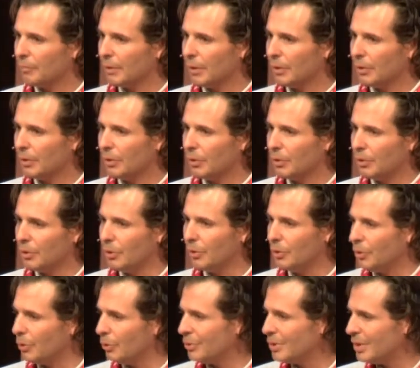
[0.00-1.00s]
you
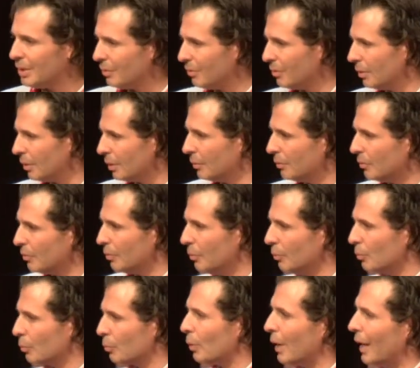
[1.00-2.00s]
use it
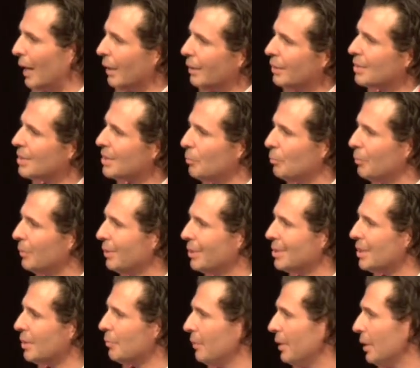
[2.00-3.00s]
to rally someone to
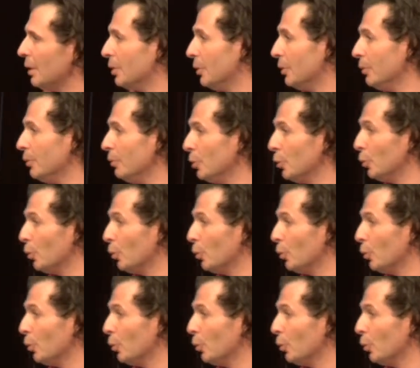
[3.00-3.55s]
something, and you